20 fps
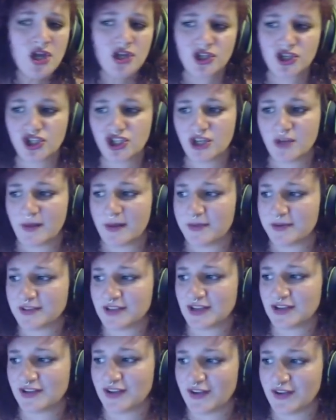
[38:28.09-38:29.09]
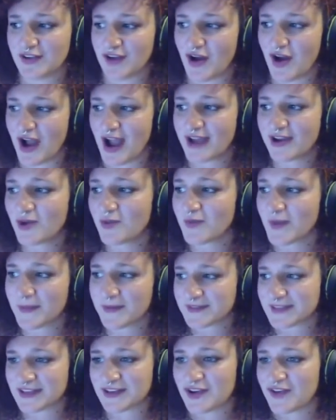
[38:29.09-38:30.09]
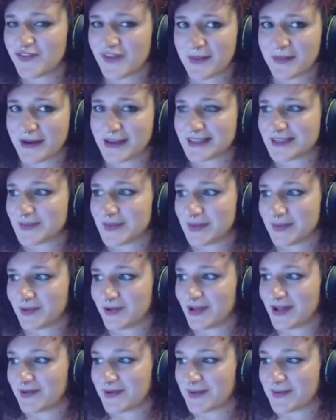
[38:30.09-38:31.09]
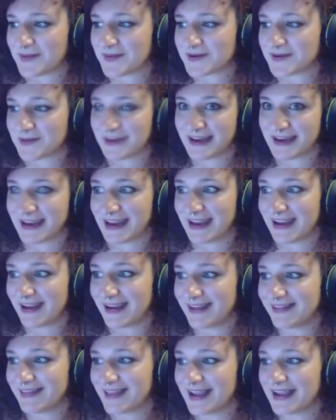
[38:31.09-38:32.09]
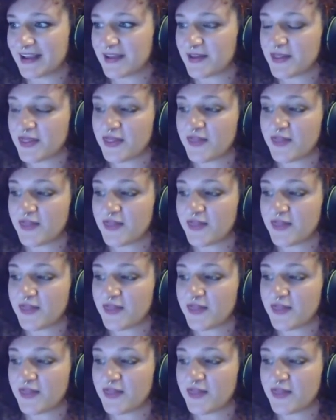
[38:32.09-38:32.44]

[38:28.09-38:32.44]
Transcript: does she represent like i don't represent all feminist people i represent brittany and like